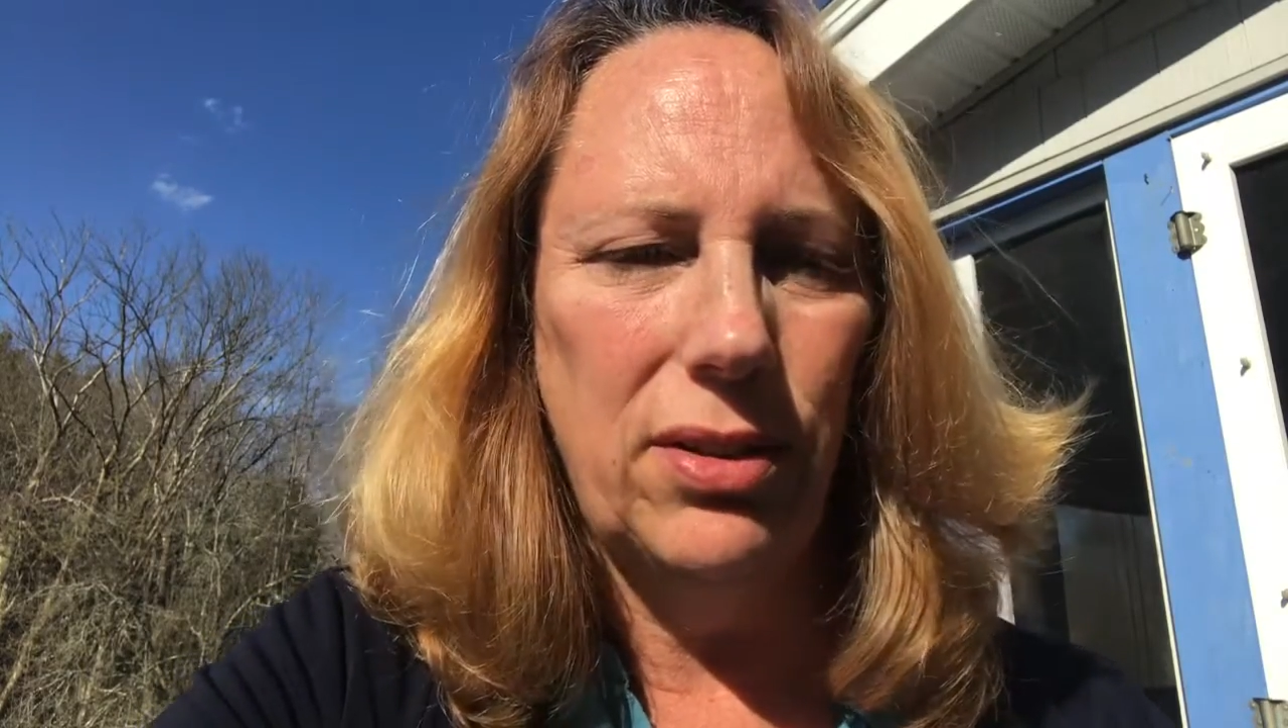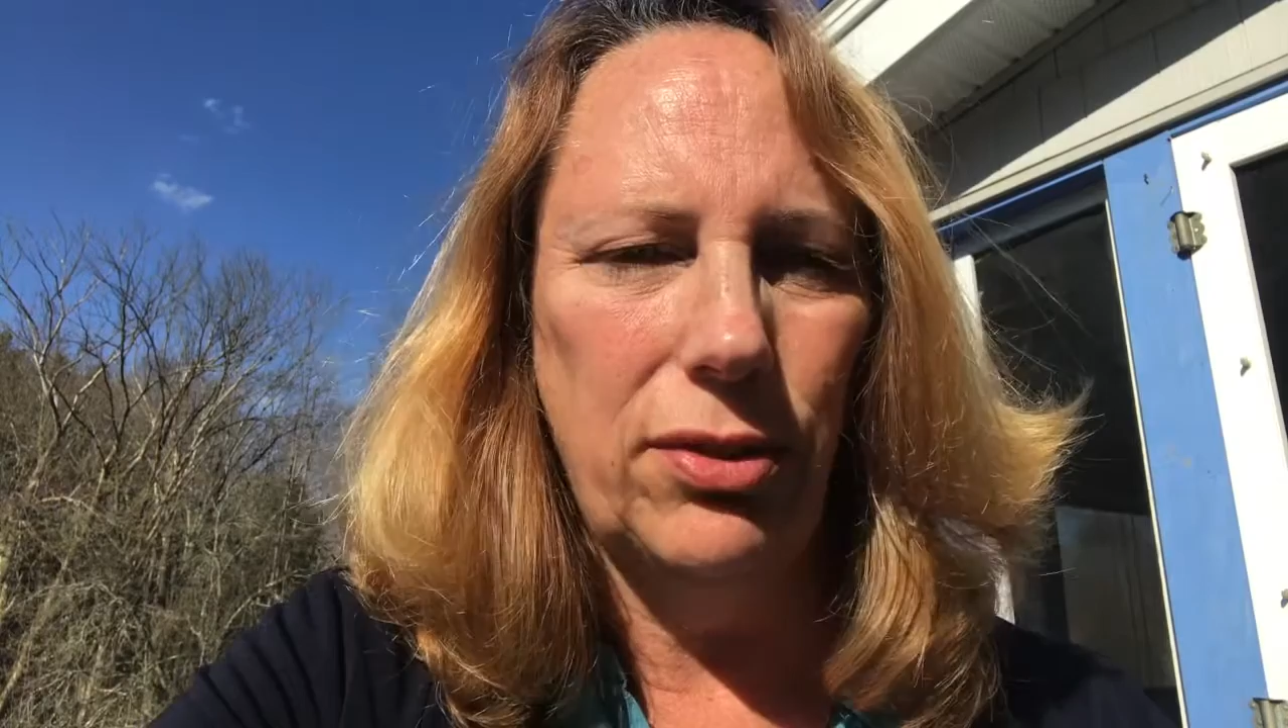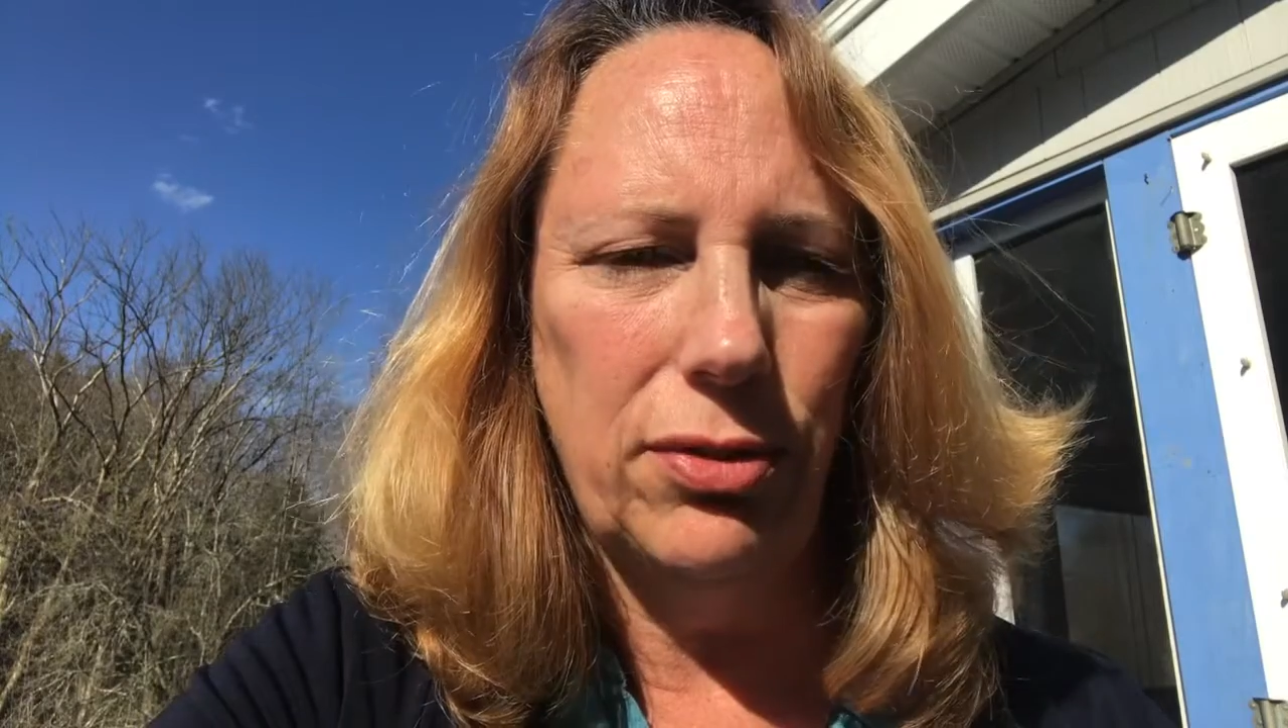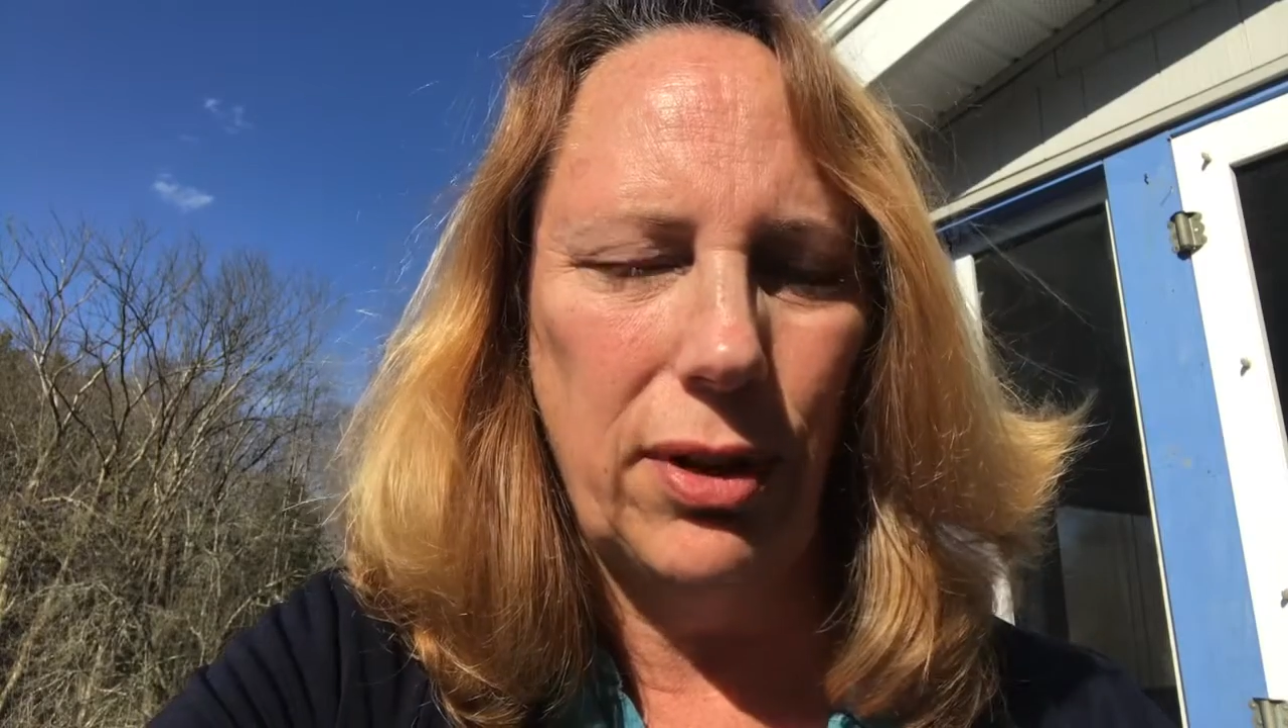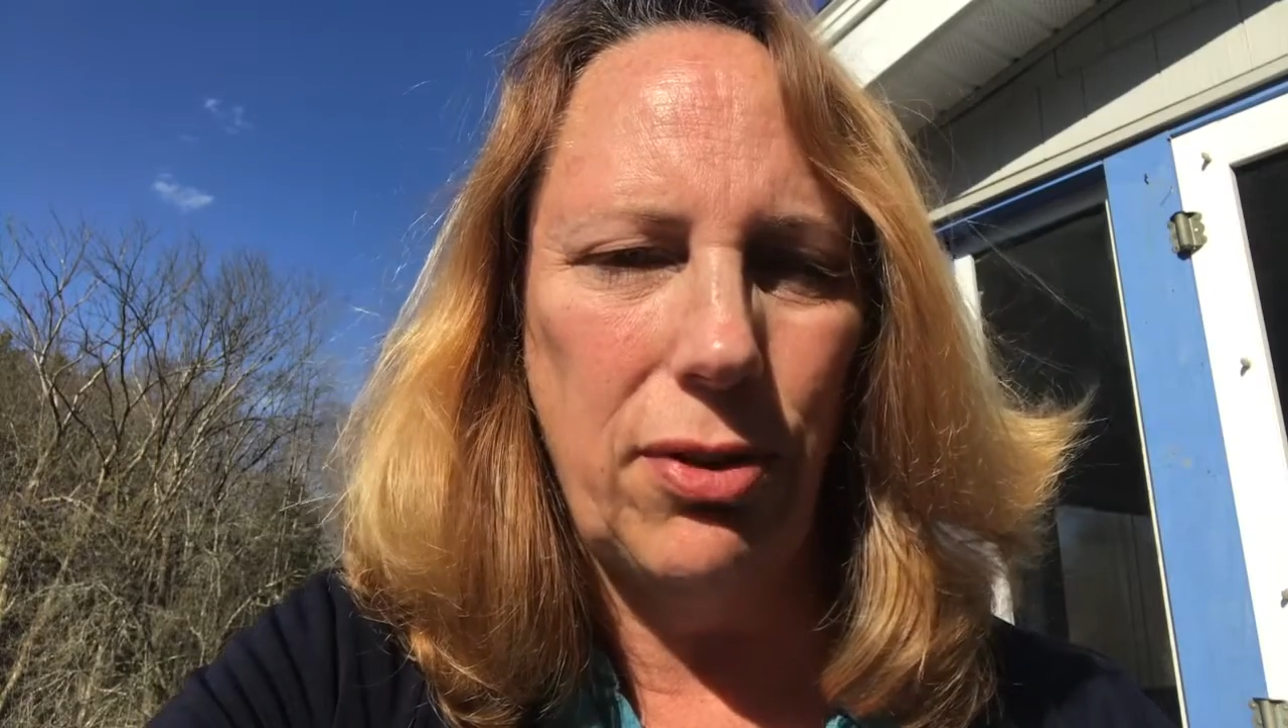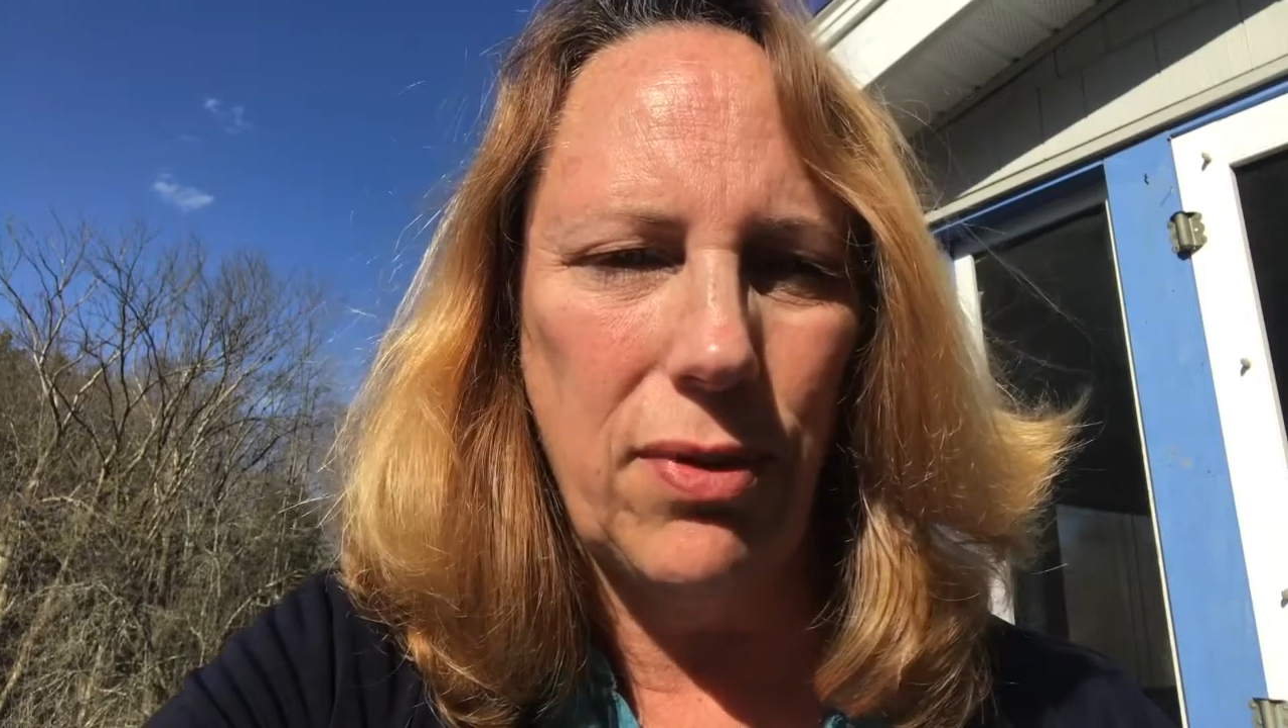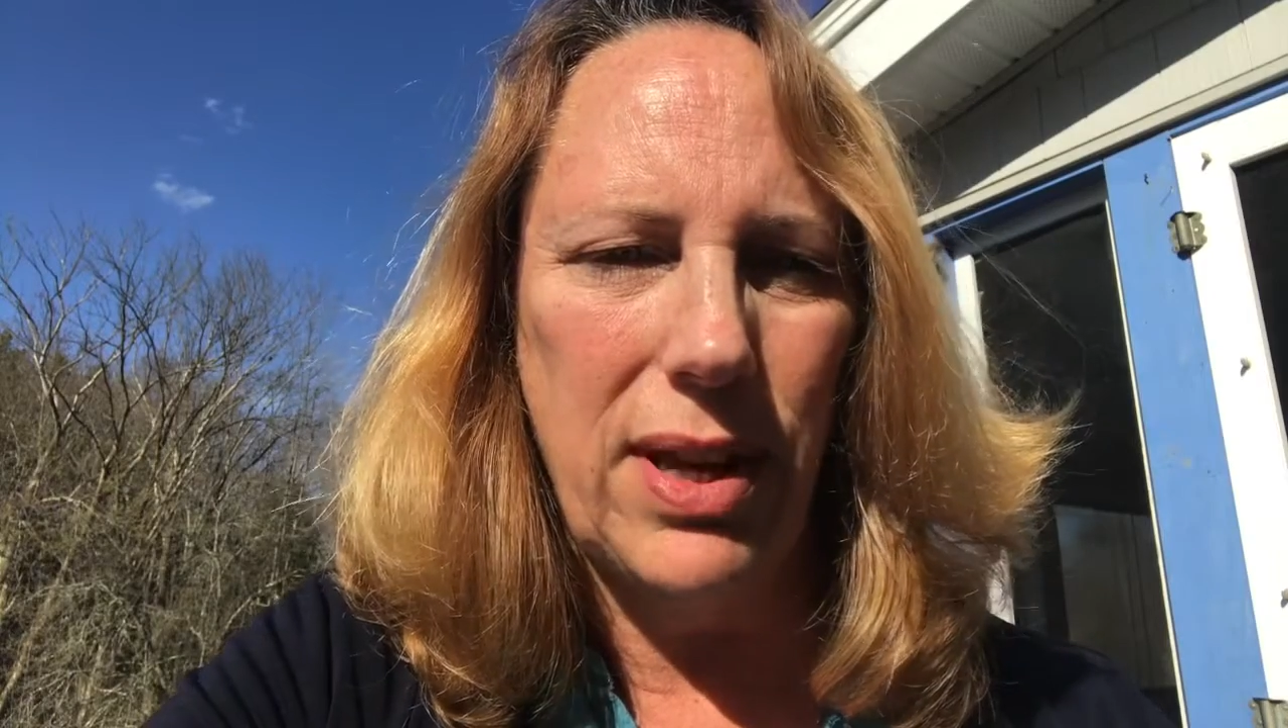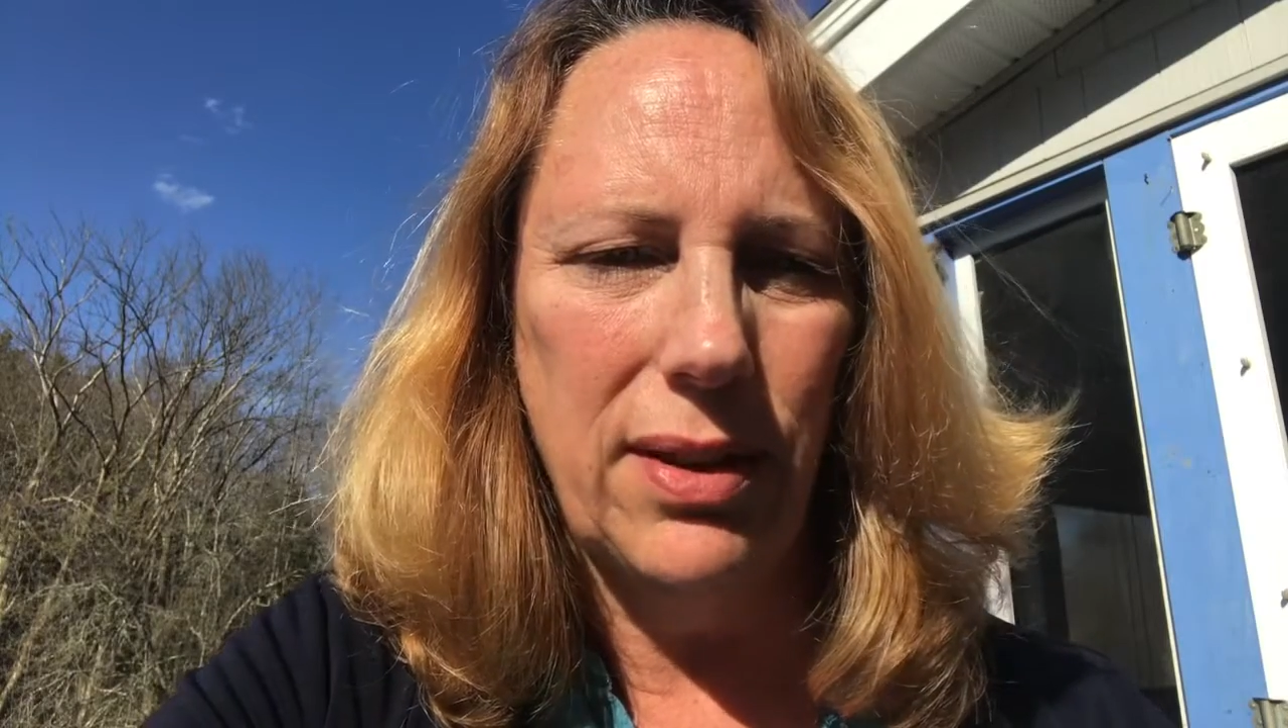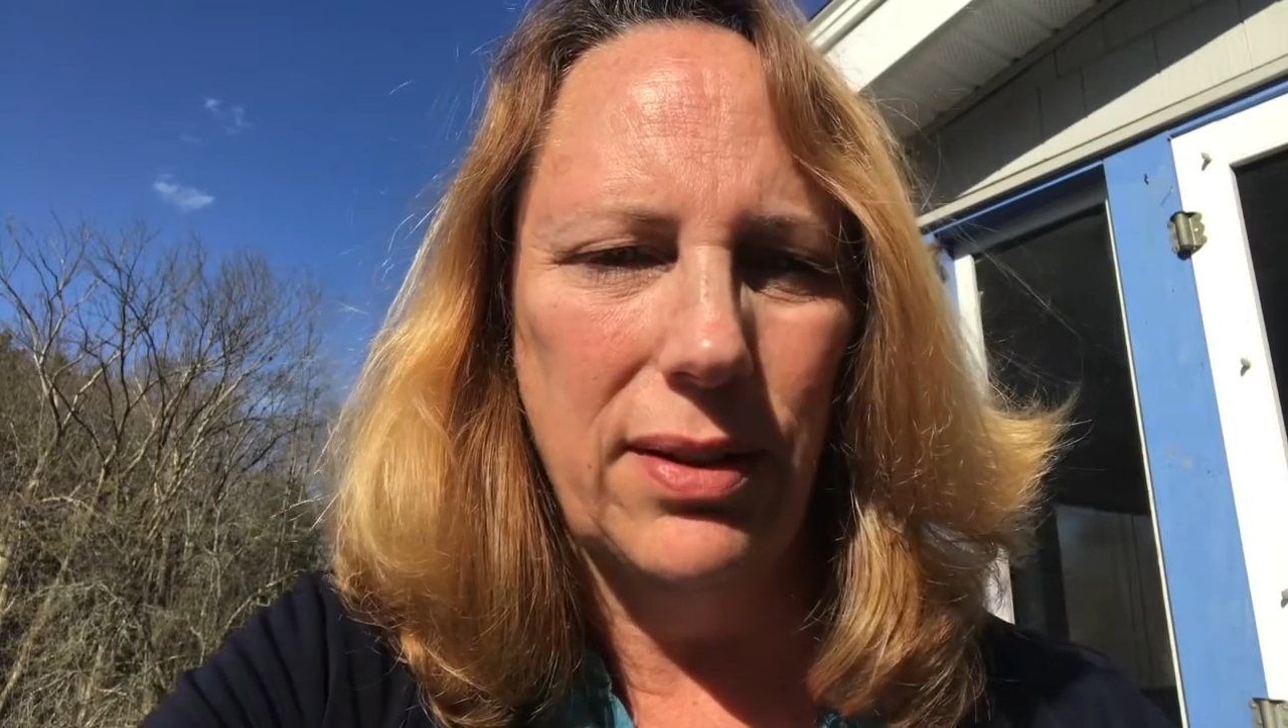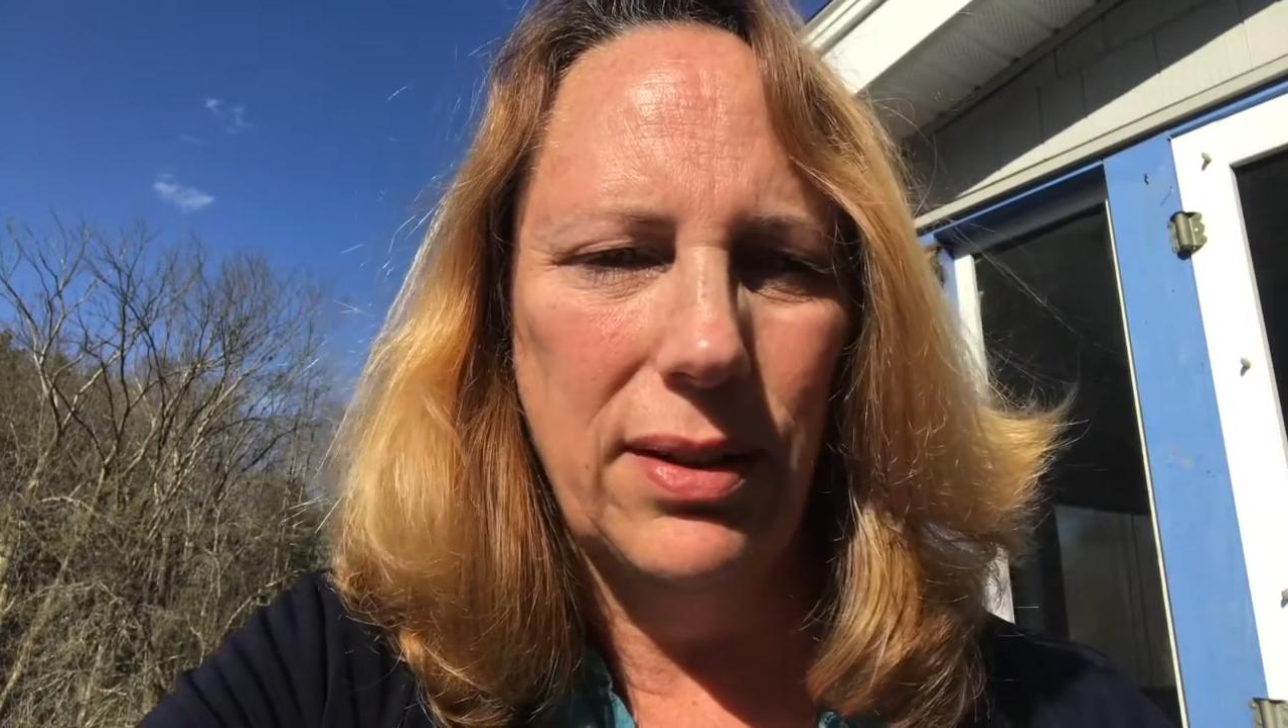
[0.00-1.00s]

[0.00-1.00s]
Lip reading: District 3.